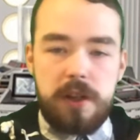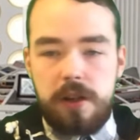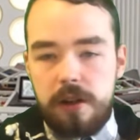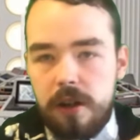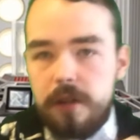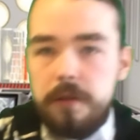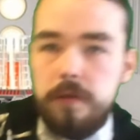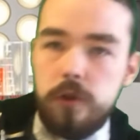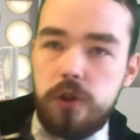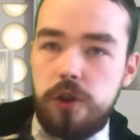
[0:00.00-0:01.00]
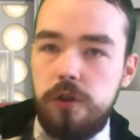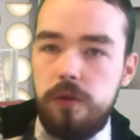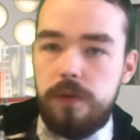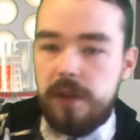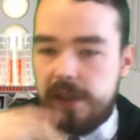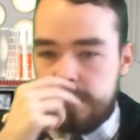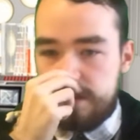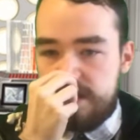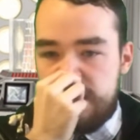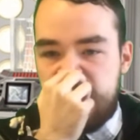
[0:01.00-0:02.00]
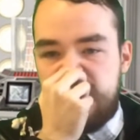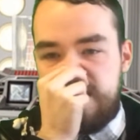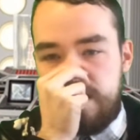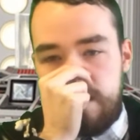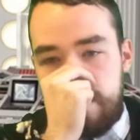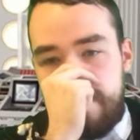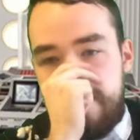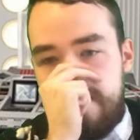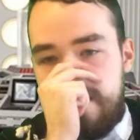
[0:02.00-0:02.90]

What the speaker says: there are two things that,